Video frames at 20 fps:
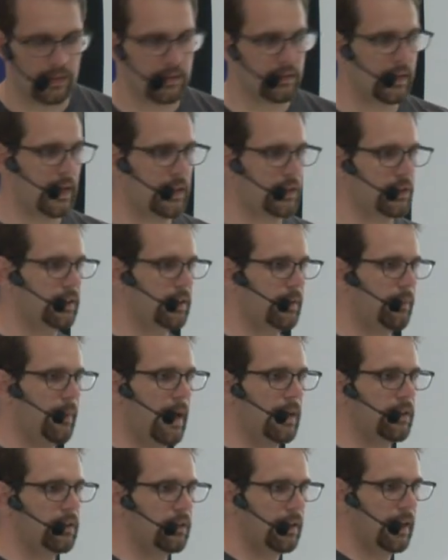actually
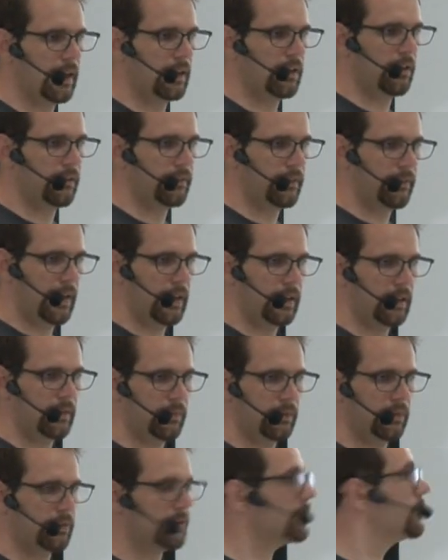depend on any of the
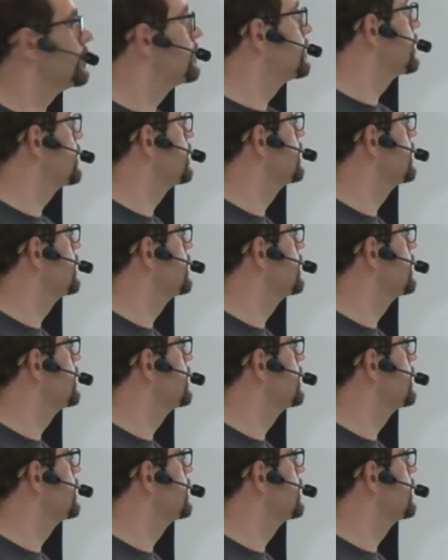variables. So